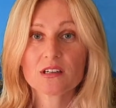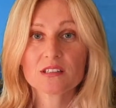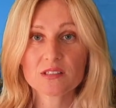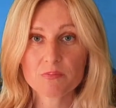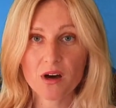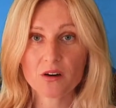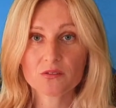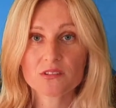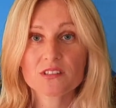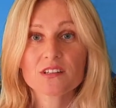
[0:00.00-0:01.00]
is
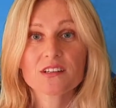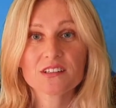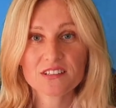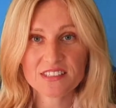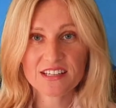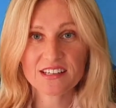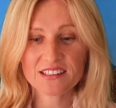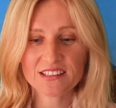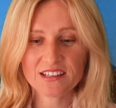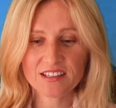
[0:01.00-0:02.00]
Mount
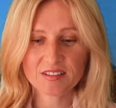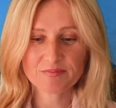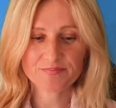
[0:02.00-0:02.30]
Sinai.